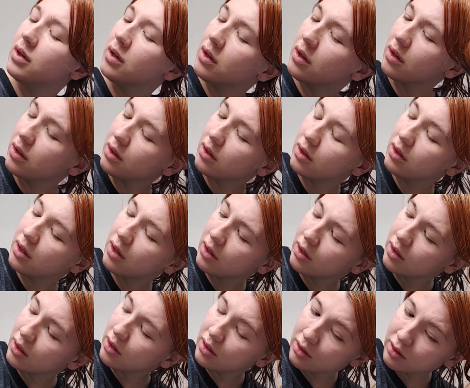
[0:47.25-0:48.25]
going to sit and
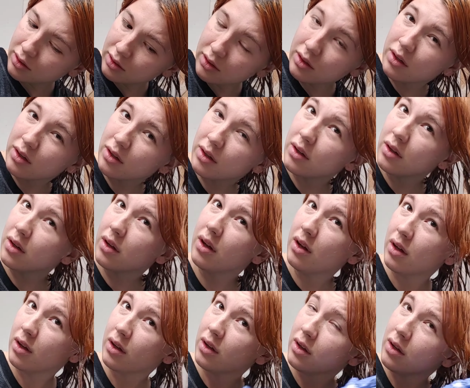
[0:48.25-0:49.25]
brush bleach
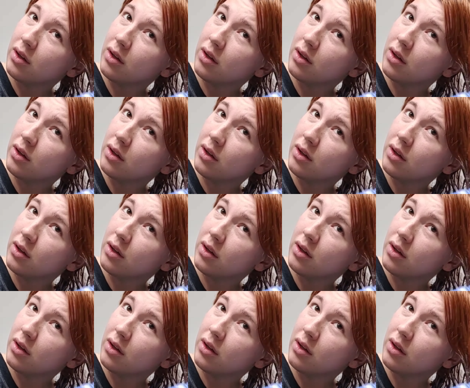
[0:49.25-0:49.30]
on. I'd